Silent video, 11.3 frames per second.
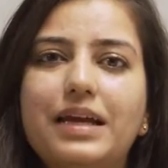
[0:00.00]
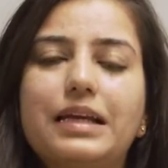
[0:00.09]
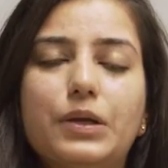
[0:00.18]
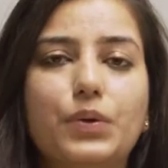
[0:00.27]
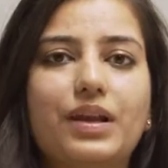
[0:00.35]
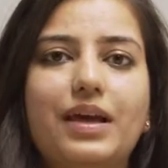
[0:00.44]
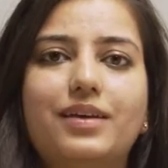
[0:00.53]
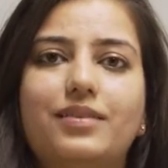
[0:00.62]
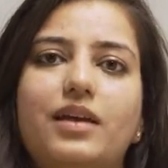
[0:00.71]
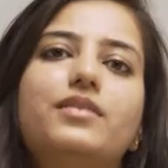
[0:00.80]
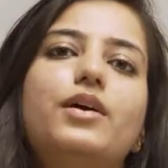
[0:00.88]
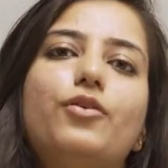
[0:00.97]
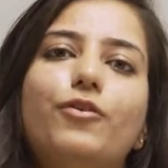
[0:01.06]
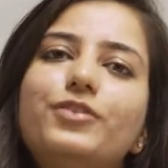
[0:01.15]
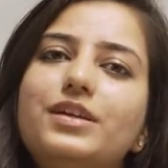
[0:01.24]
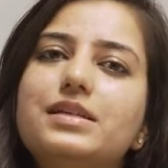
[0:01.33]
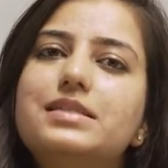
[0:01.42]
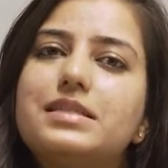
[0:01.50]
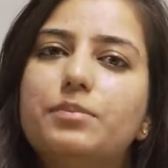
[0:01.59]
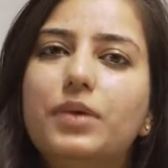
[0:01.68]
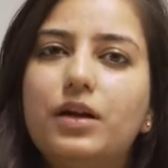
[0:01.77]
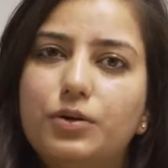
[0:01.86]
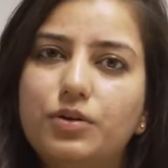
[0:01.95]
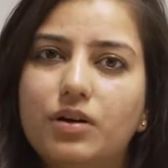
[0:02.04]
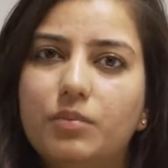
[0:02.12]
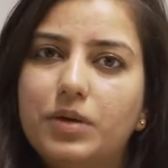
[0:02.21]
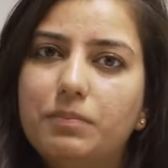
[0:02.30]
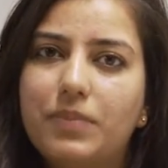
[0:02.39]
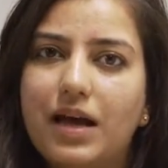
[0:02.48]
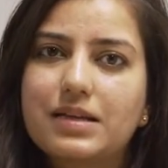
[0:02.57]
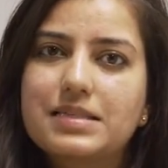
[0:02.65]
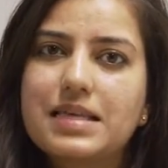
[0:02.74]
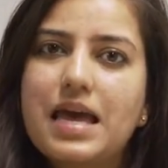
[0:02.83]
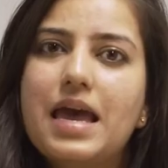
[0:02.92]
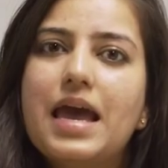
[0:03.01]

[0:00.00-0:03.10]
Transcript: it look like that their offering is similar to government banks.